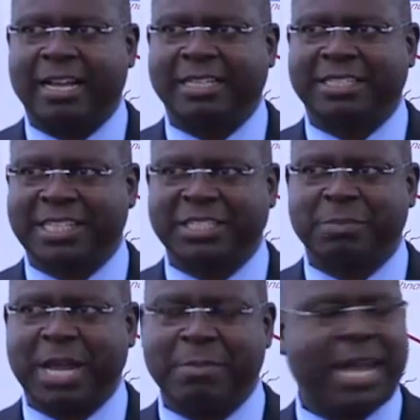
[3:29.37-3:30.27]
it
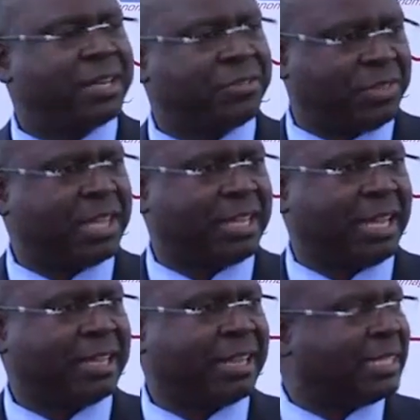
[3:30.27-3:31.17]
set my mind
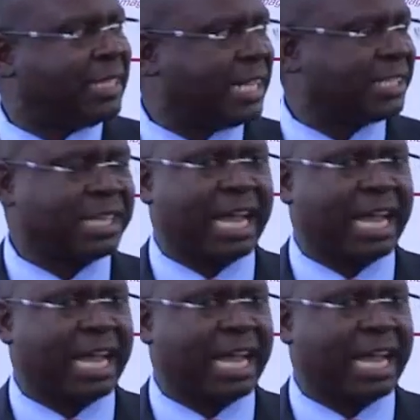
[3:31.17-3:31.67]
thinking that yes,